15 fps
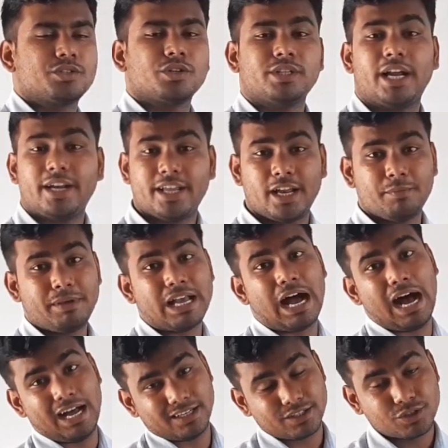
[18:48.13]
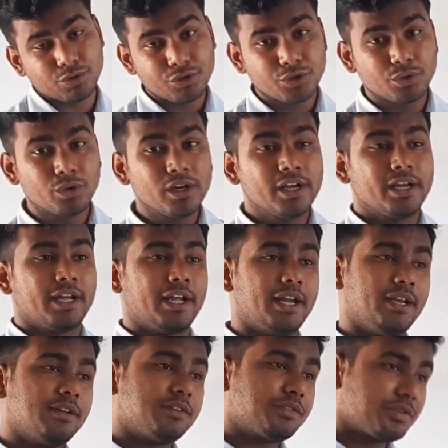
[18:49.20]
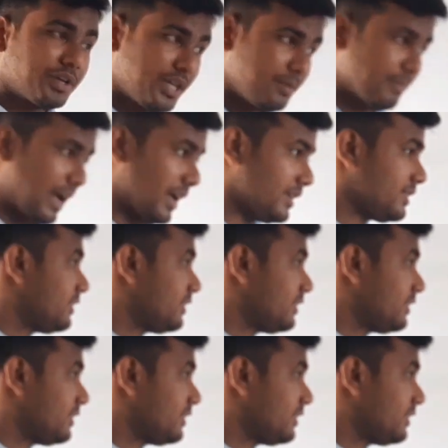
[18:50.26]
so that can be asked to you in 3 marks.